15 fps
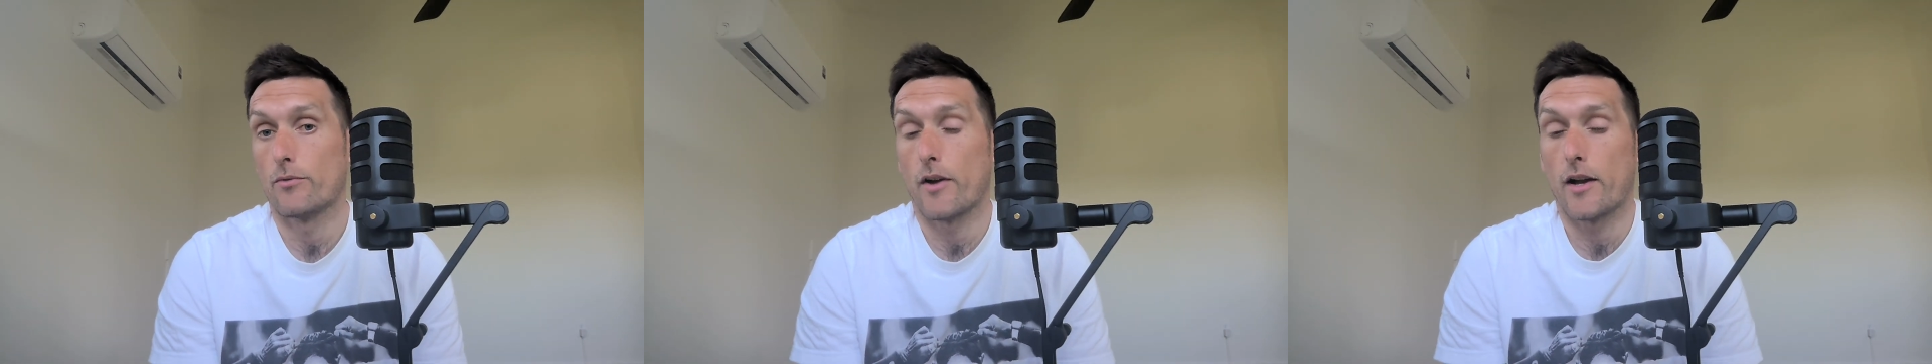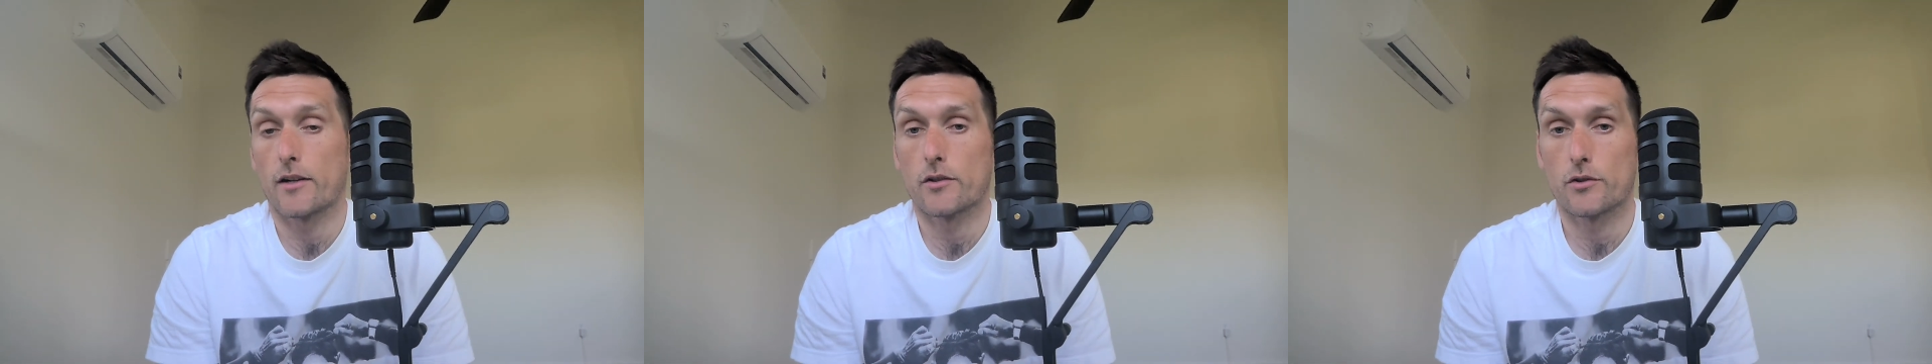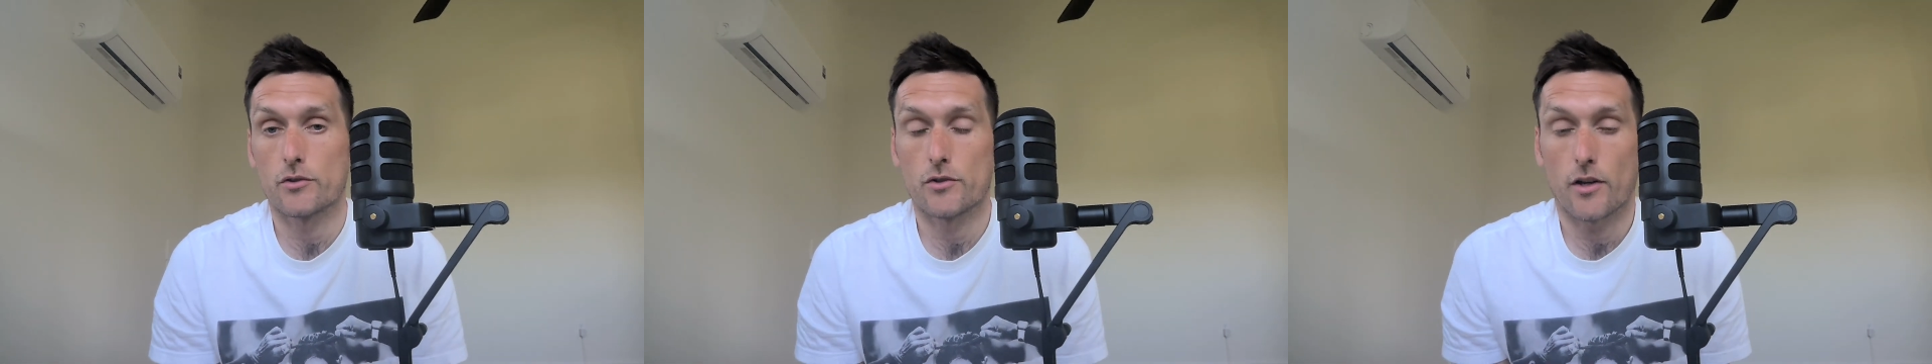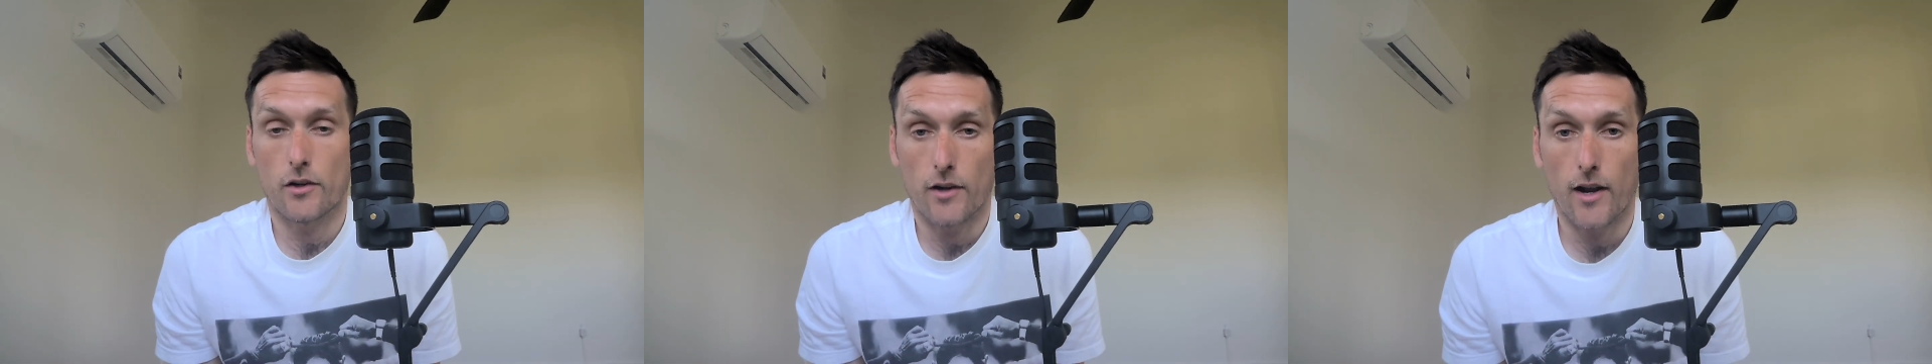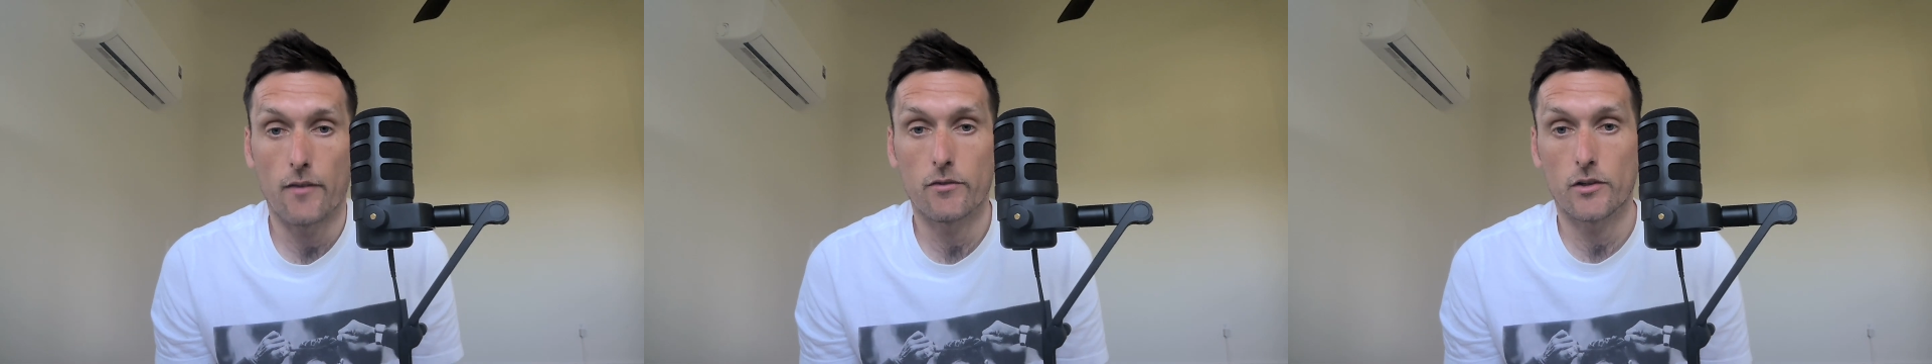factors that are
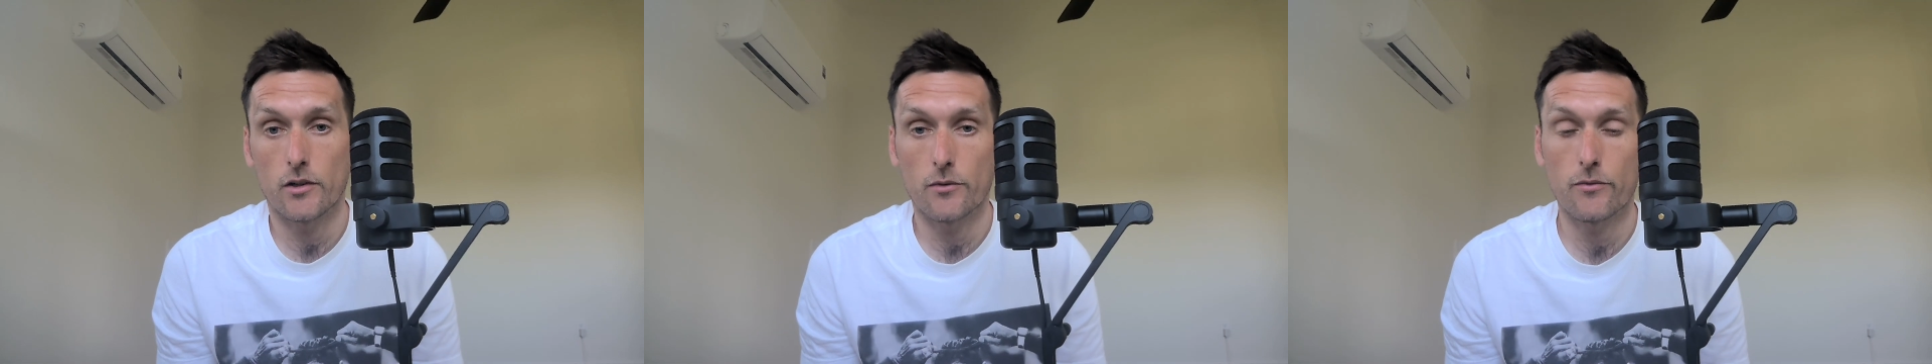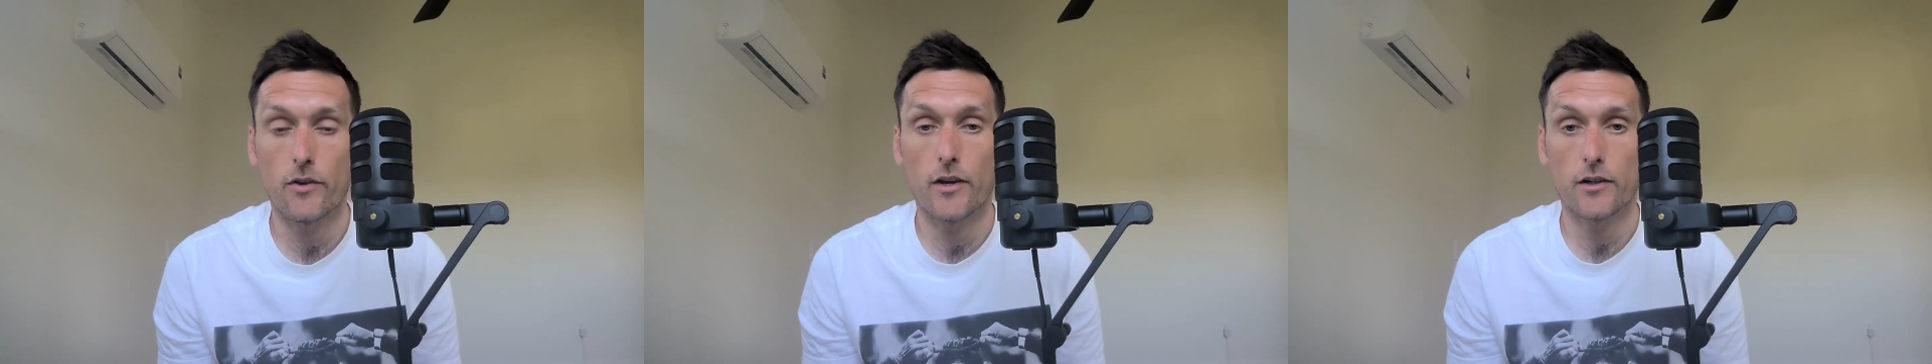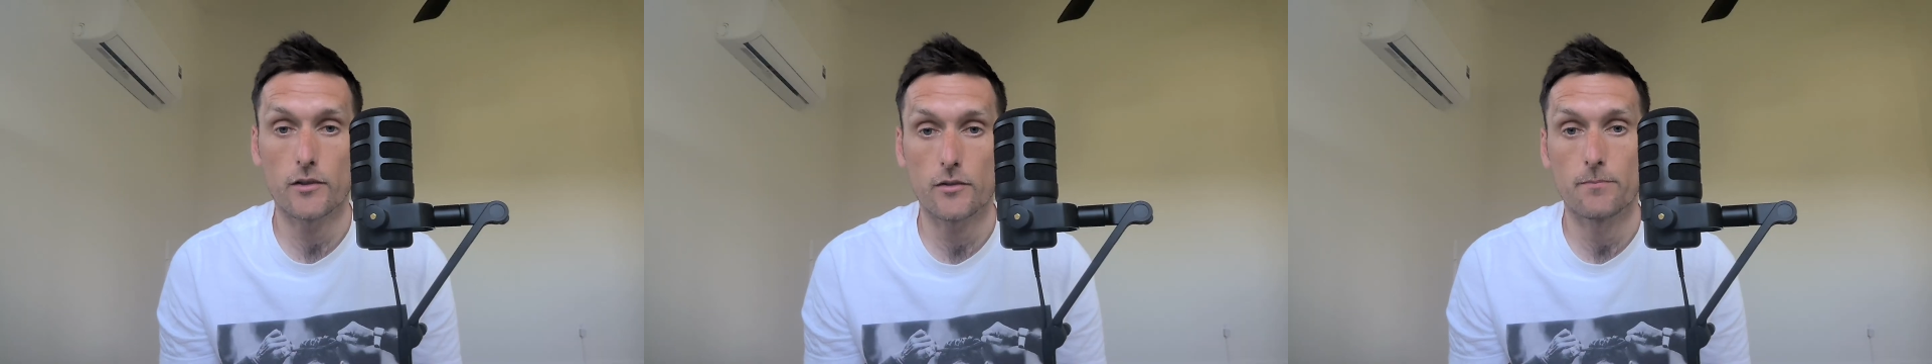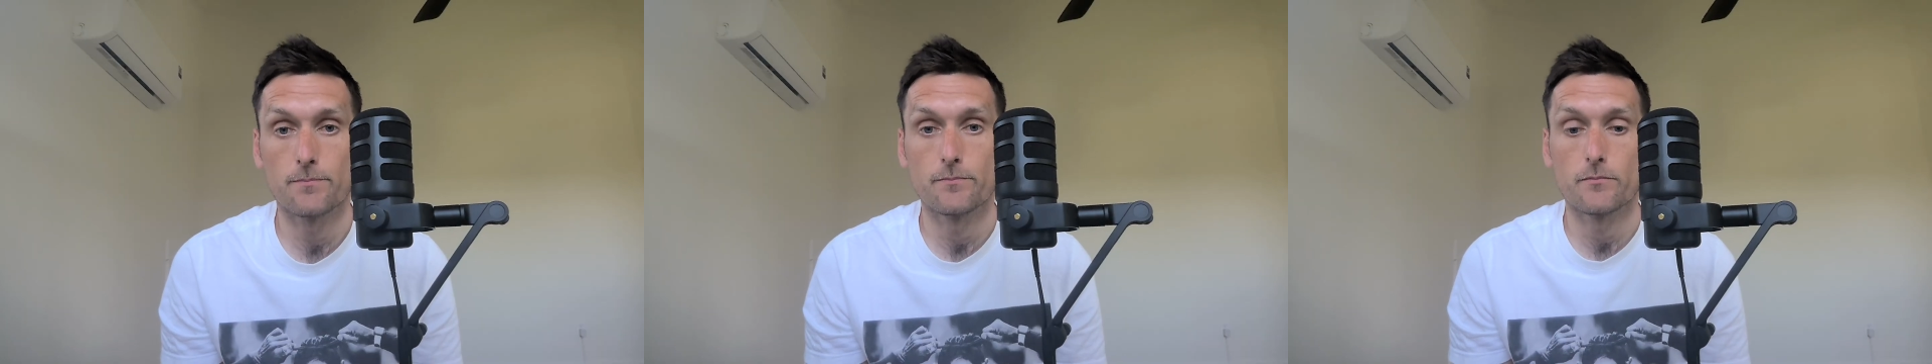having an effect,